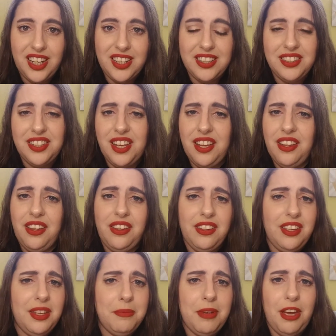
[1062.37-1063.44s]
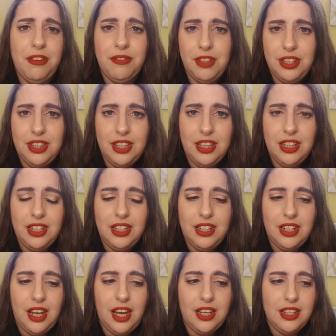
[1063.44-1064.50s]
I can tell him everything,
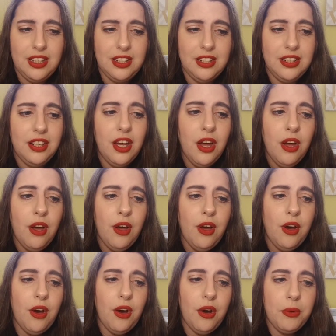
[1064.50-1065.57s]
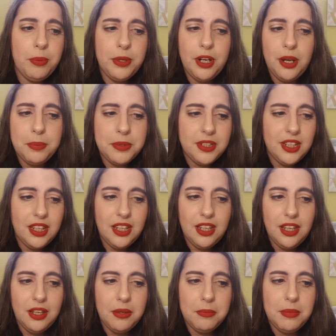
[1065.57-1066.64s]
and I can open up to
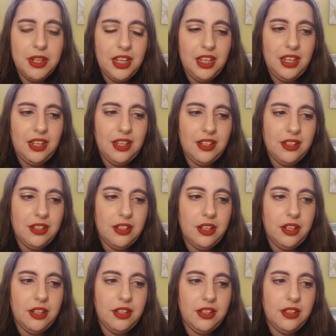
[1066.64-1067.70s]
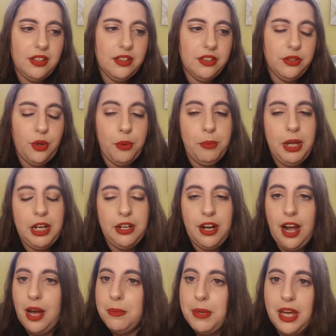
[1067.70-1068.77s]
him, and no matter
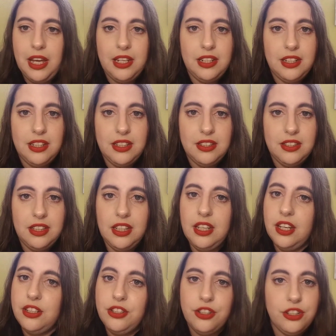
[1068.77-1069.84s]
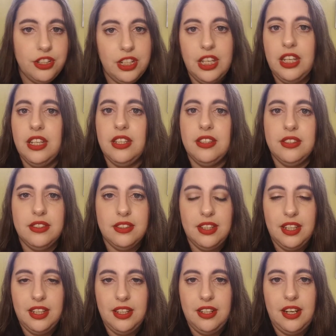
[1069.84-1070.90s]
how bad it is, he understands,
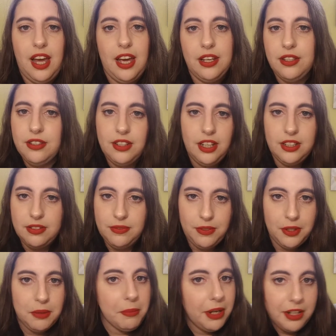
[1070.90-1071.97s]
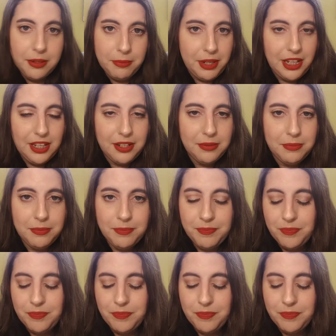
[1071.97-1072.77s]
and I couldn't ask for a better man.